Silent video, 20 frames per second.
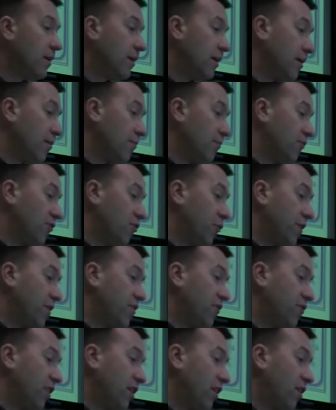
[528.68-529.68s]
Um, so we
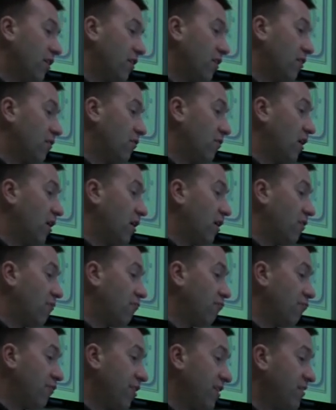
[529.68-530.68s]
can see our,
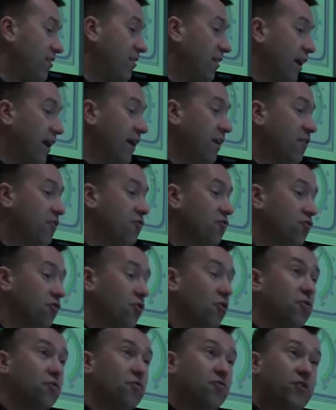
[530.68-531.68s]
our risk and
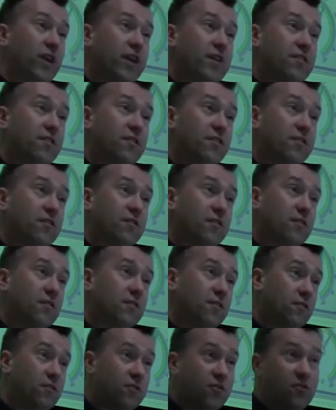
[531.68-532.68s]
control status
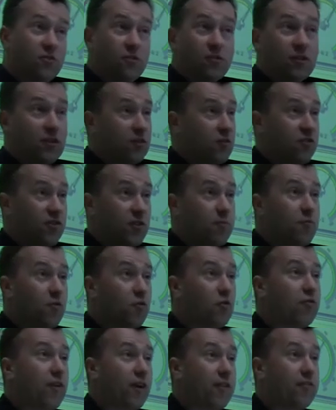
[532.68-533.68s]
just on a
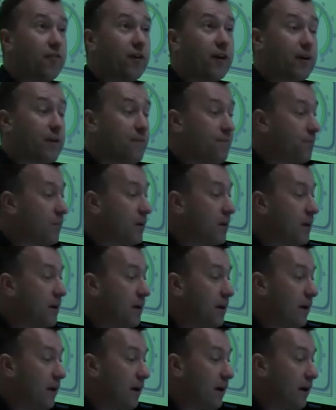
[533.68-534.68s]
simple graphic.
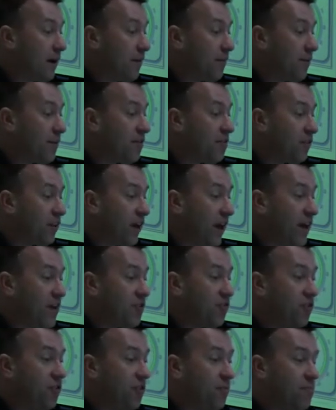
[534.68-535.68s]
Uh, this
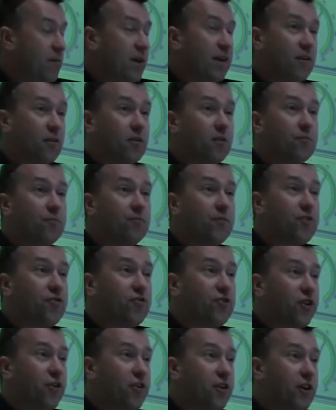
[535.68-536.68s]
gauge in the middle is
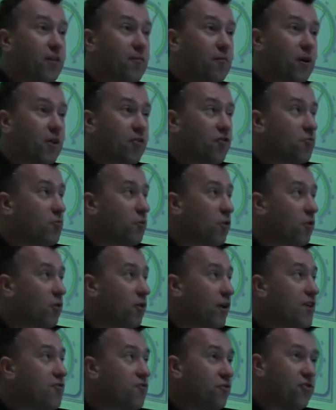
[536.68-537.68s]
showing a much
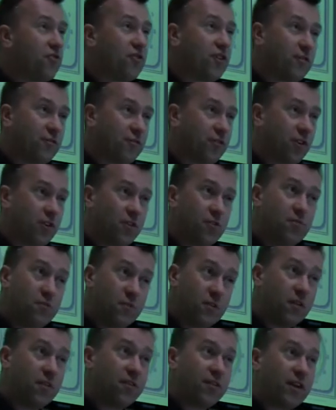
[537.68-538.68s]
more interesting view,
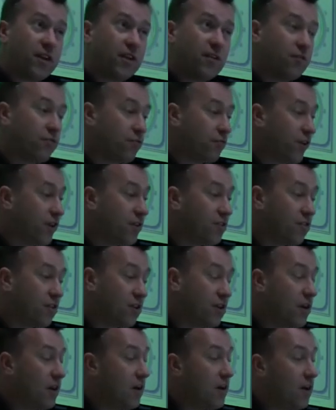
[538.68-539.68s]
I think, of risk,
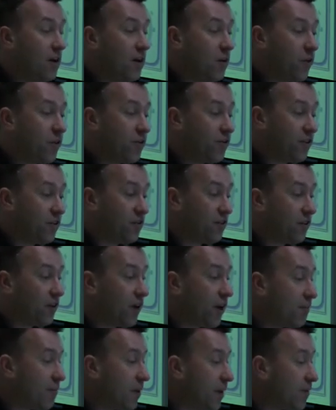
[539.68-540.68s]
which is
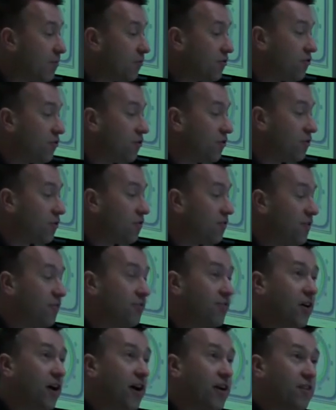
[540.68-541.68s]
that I'm able to
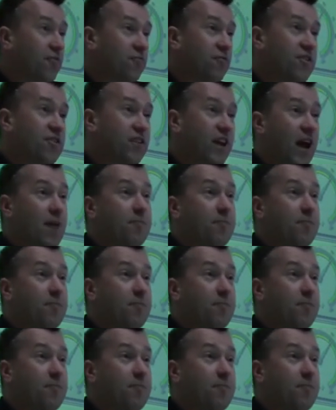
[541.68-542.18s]
define a risk